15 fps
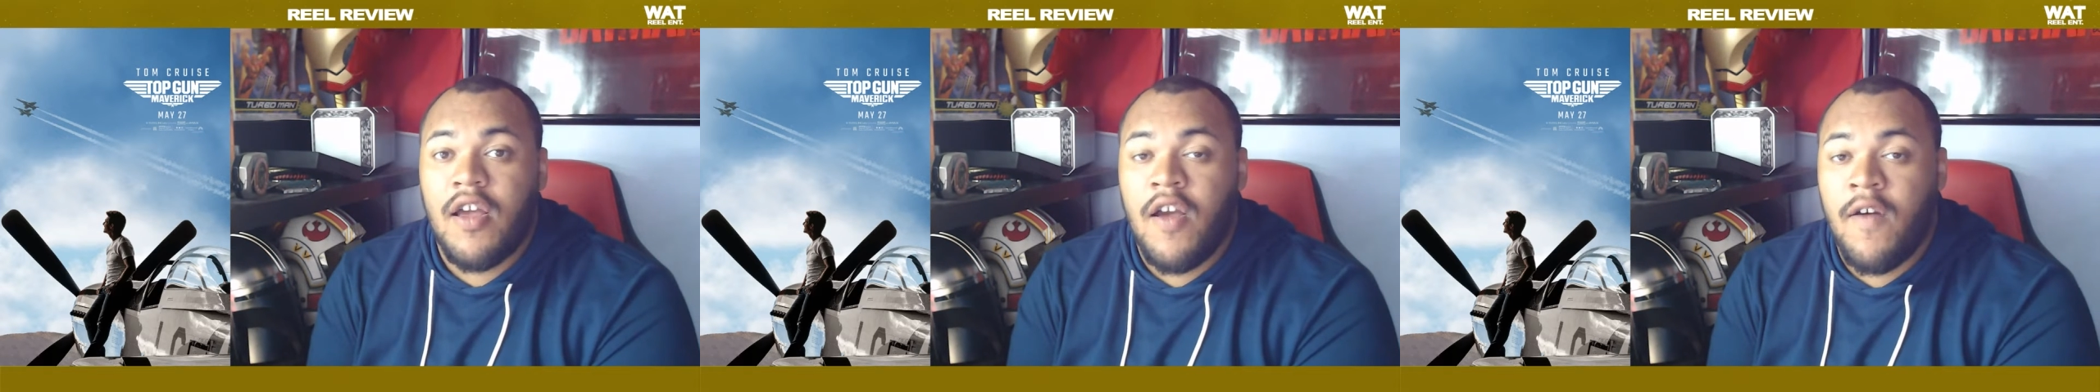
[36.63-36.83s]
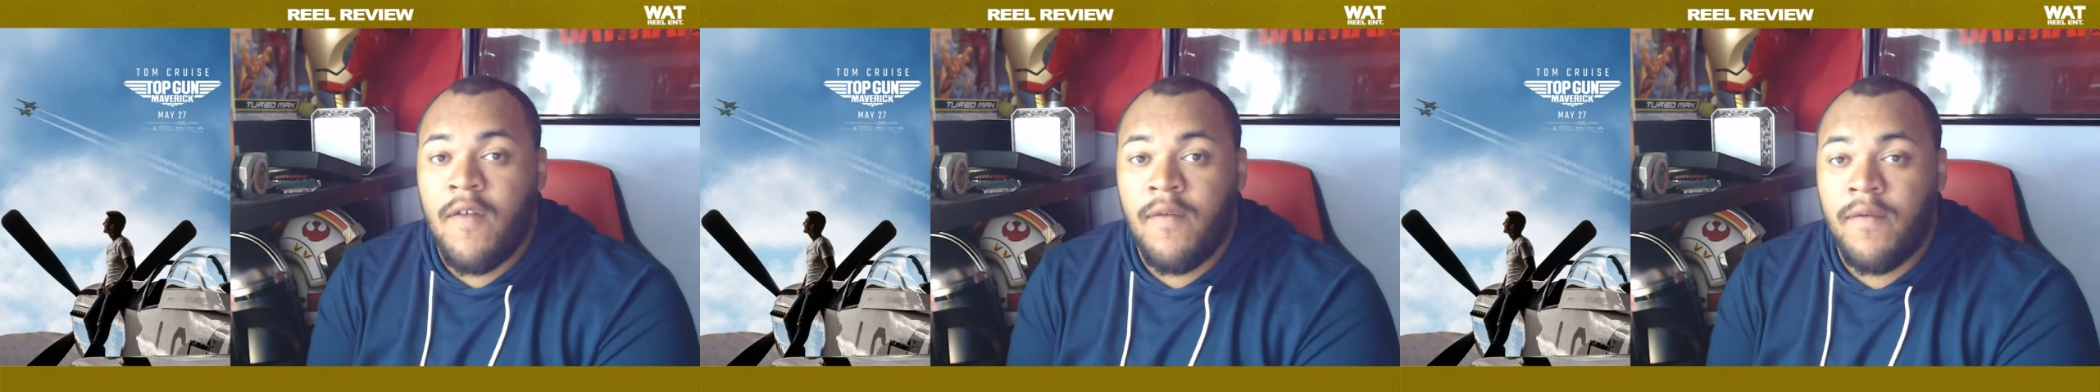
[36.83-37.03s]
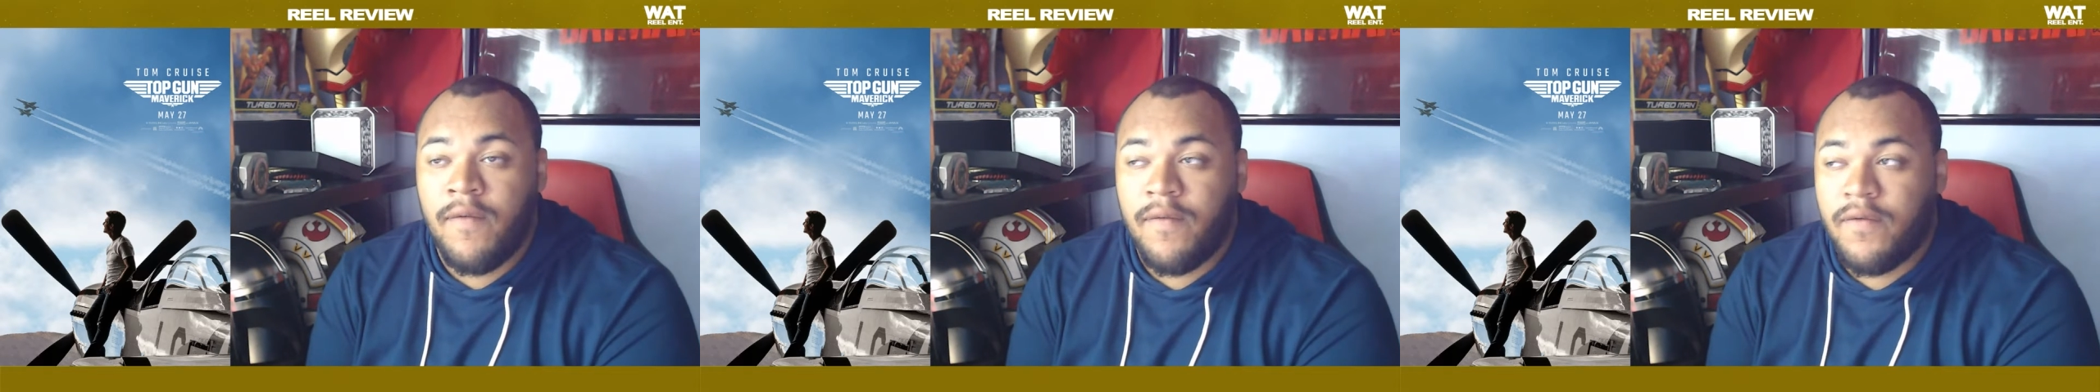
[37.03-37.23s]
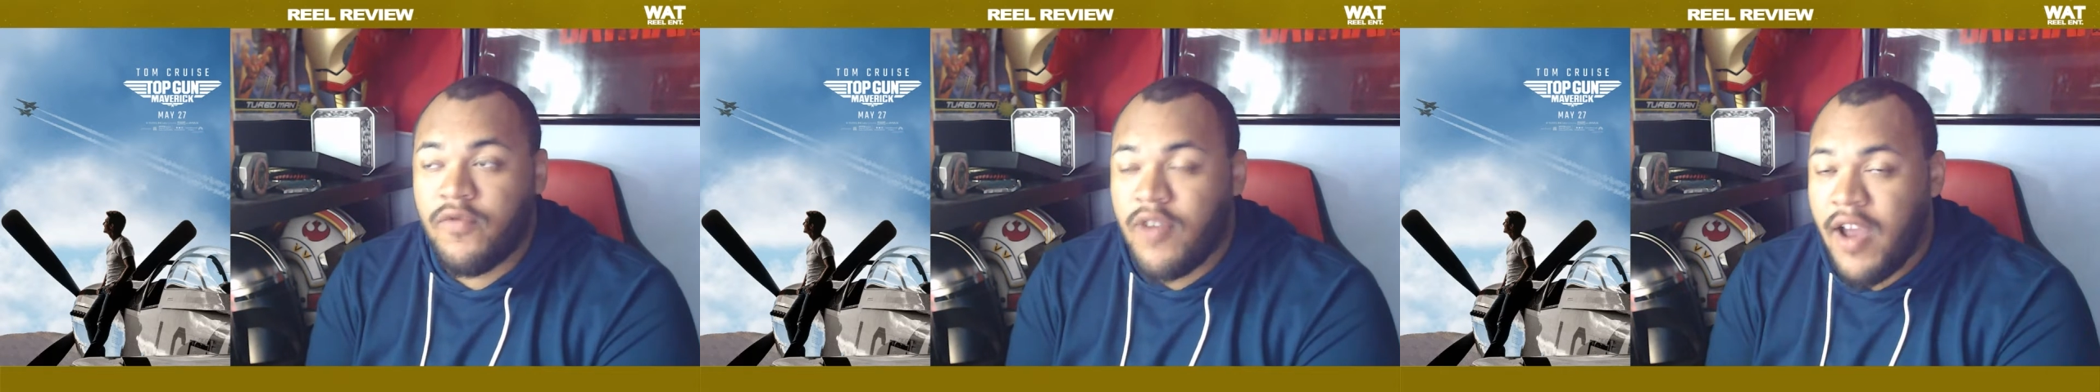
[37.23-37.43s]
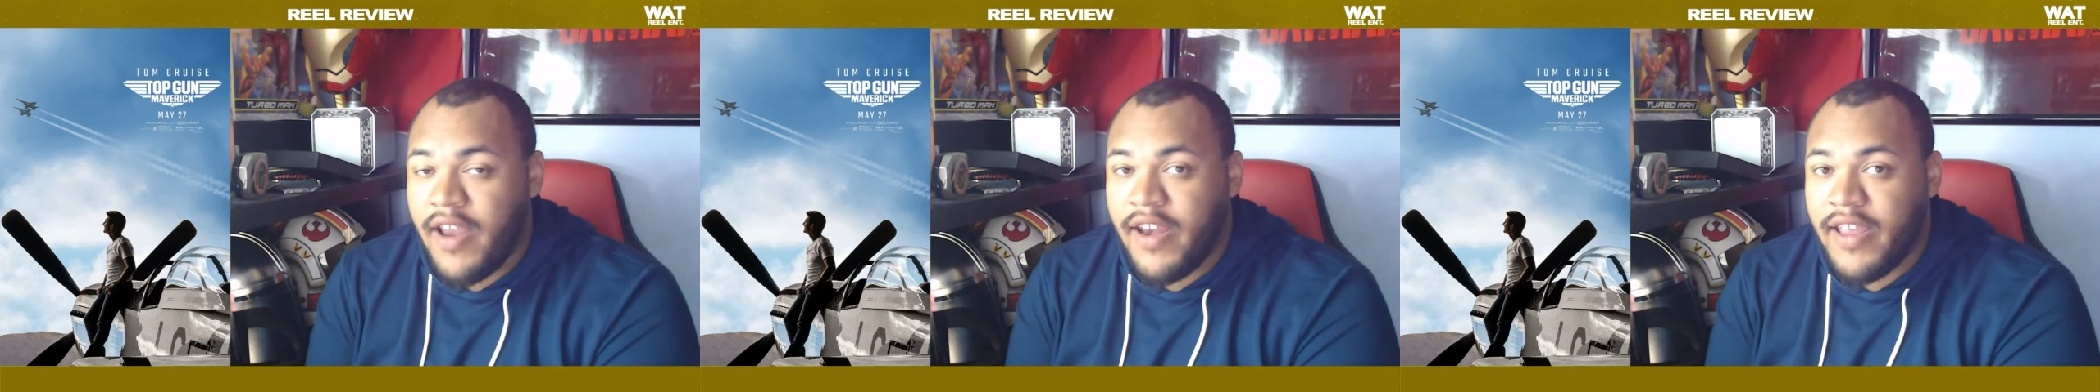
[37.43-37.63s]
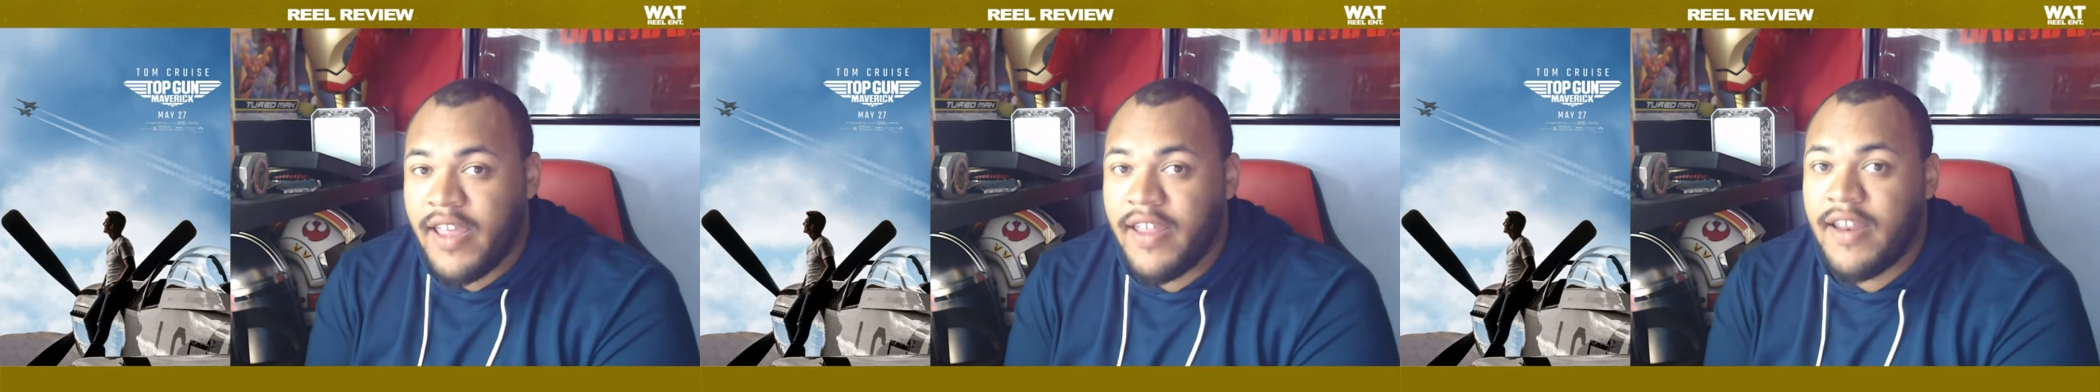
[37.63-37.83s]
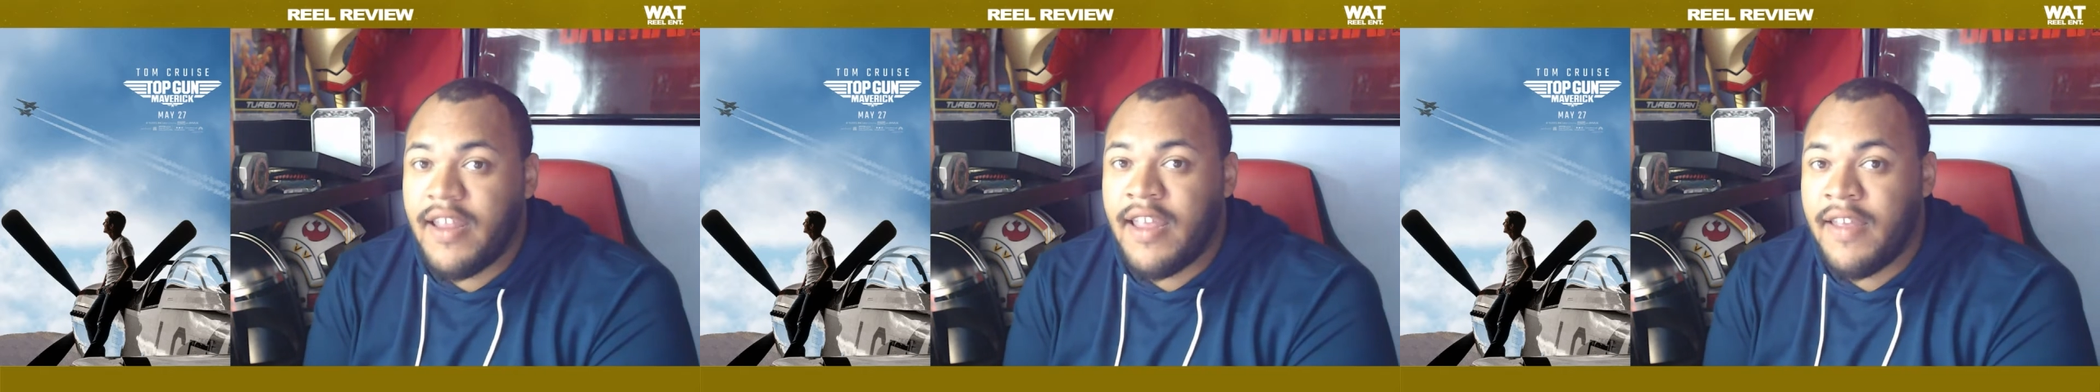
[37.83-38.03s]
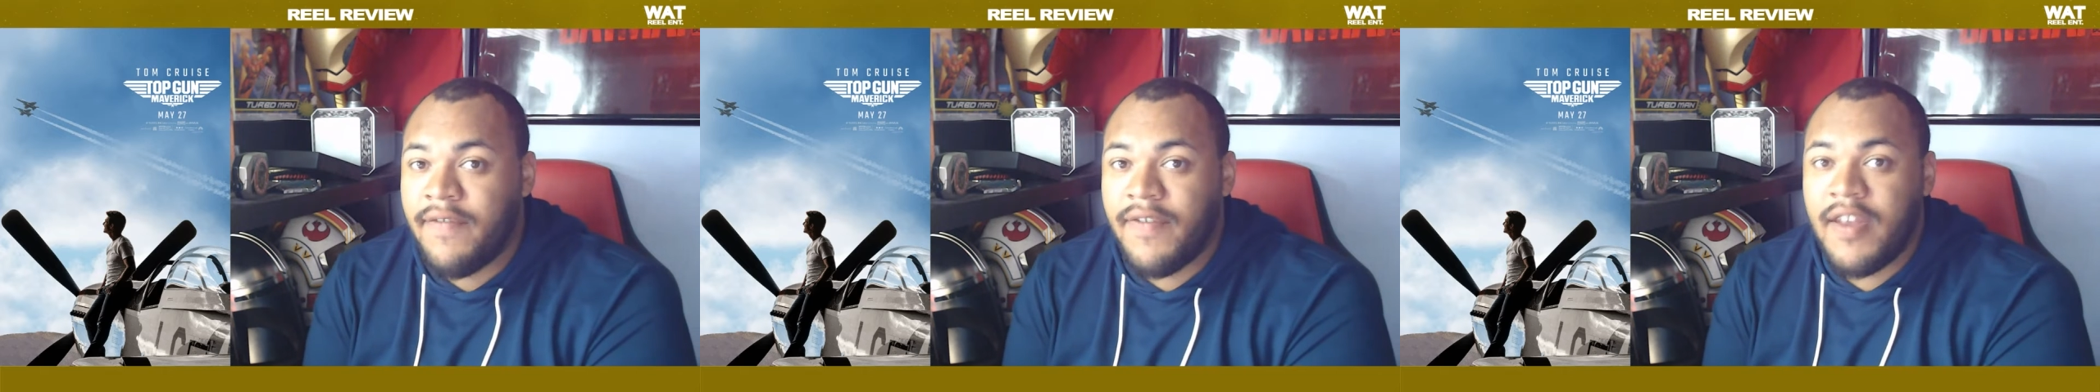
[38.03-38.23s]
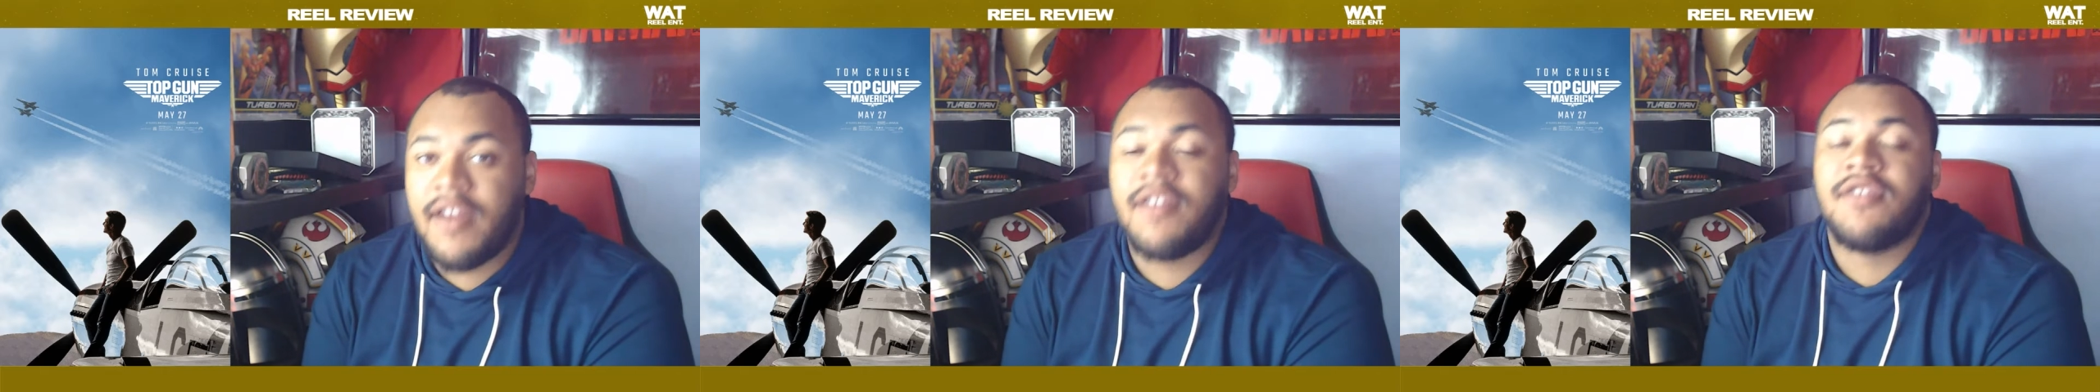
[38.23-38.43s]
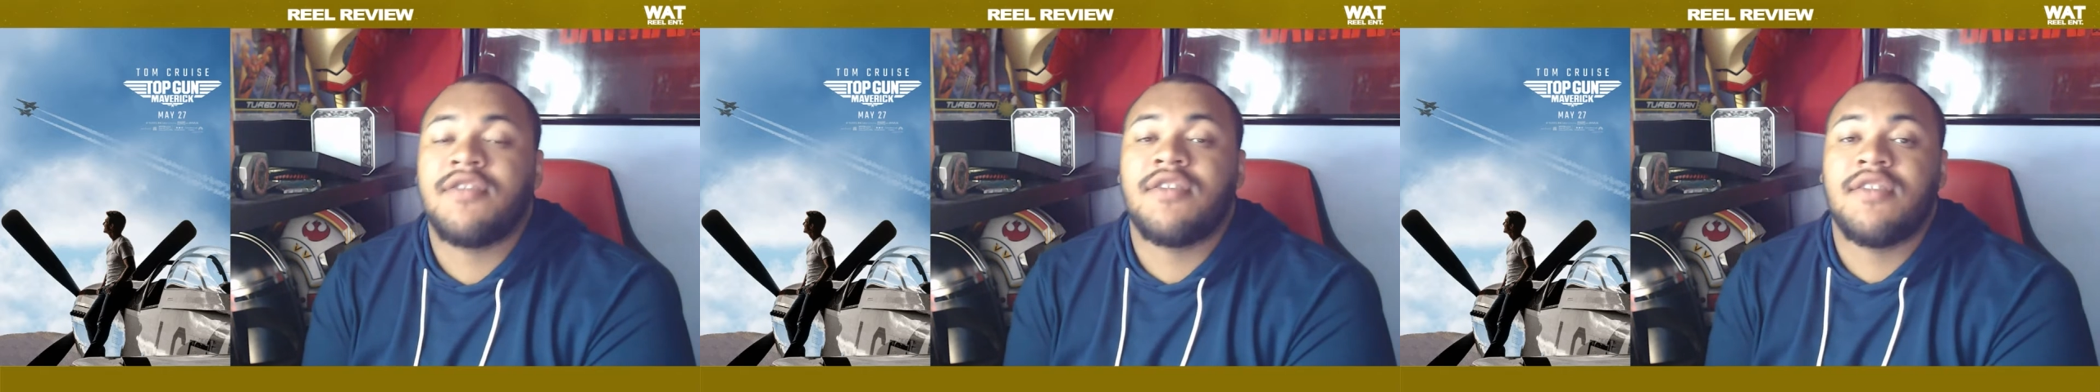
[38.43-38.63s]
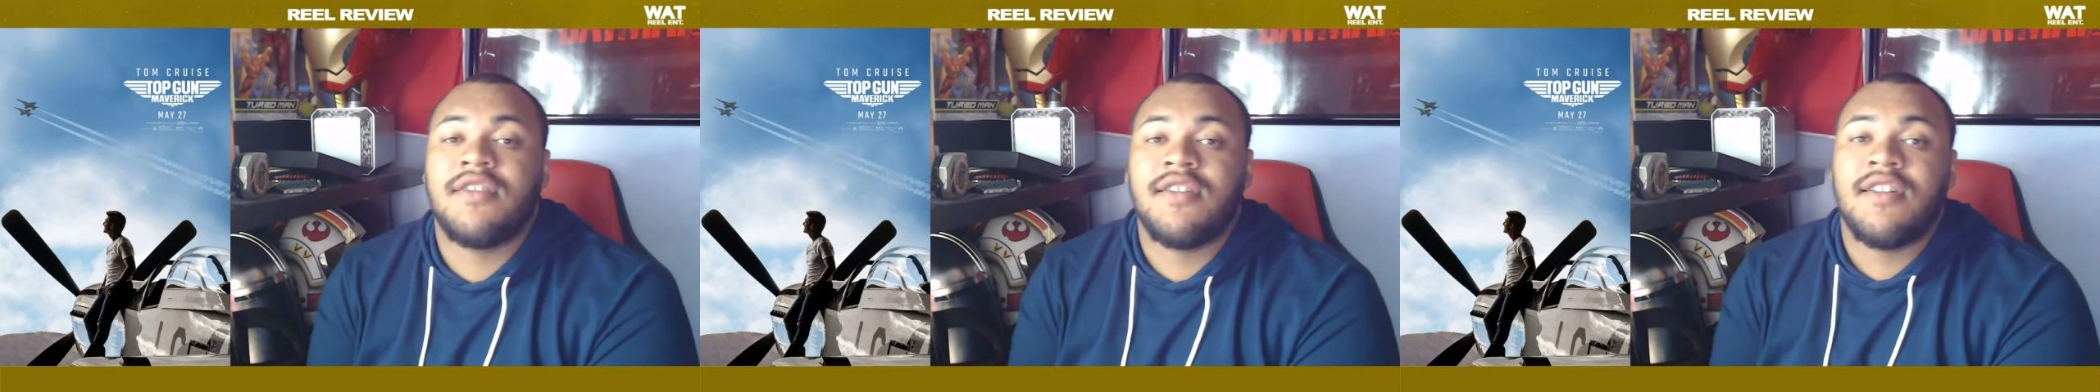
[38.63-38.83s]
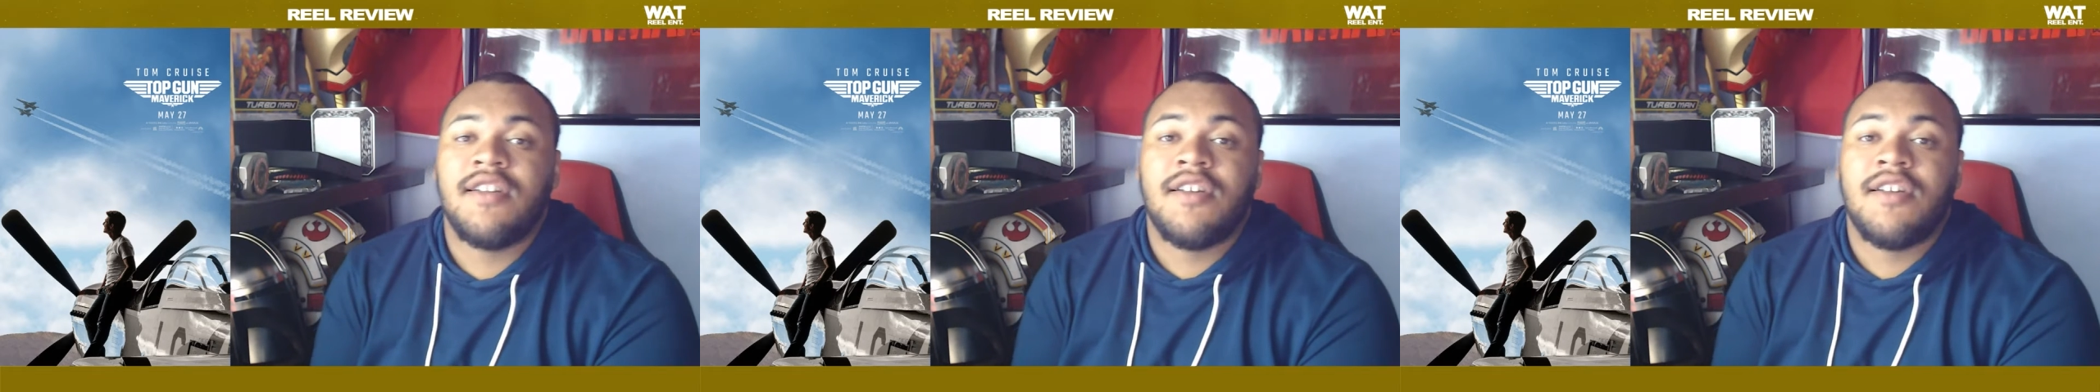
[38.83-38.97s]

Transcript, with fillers: of trying to get it finished,